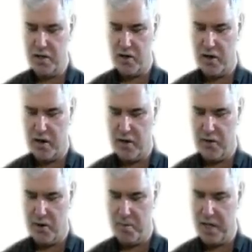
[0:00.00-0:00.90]

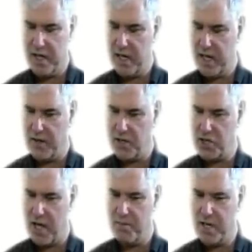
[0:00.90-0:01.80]
their ability to get the
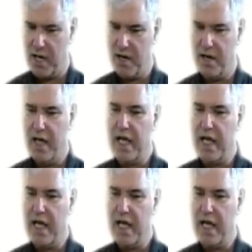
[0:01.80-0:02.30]
job done.